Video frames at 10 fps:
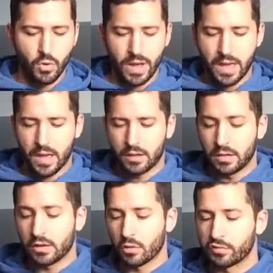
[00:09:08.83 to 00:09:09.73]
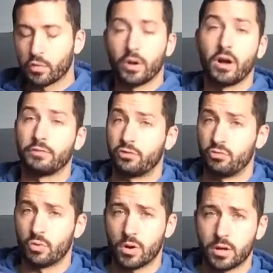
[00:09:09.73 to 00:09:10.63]
and Nico scoring off
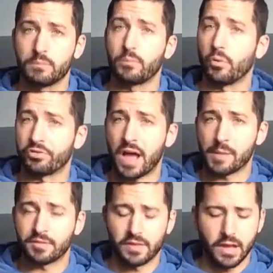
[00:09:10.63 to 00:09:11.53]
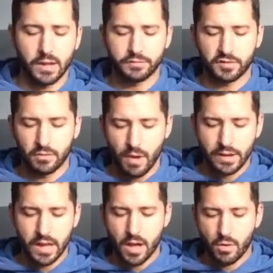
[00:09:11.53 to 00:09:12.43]
2-1, both tops in the NFC
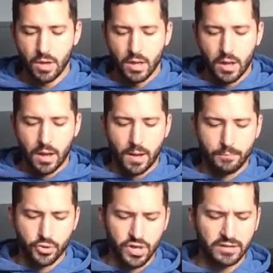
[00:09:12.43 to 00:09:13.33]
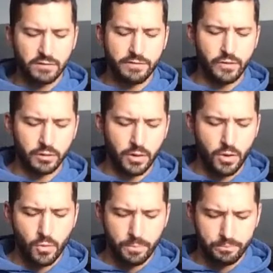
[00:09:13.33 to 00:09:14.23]
right now. Projected very
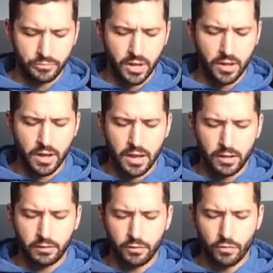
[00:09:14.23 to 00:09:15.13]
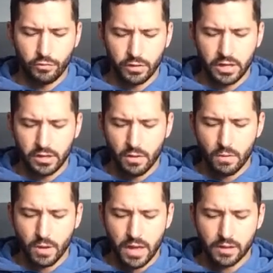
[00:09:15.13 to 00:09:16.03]
low at 82 for
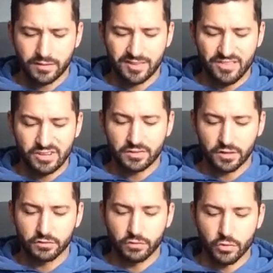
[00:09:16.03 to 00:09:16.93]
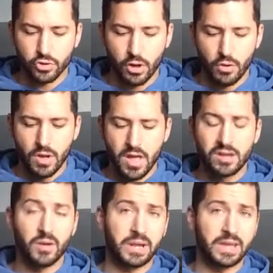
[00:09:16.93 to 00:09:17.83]
Nico and 76 for Joe.
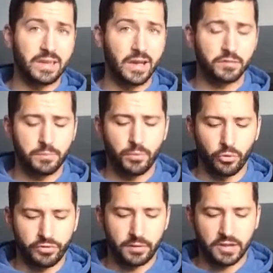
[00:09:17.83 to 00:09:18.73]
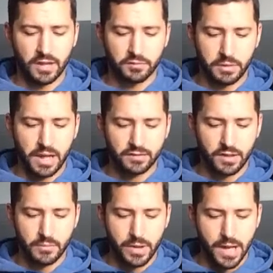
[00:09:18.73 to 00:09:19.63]
Now I'm going to guess both teams got some guys
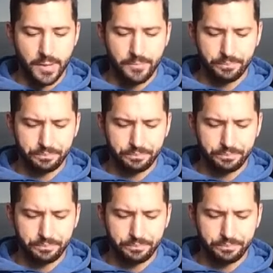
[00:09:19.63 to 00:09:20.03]
on the bye.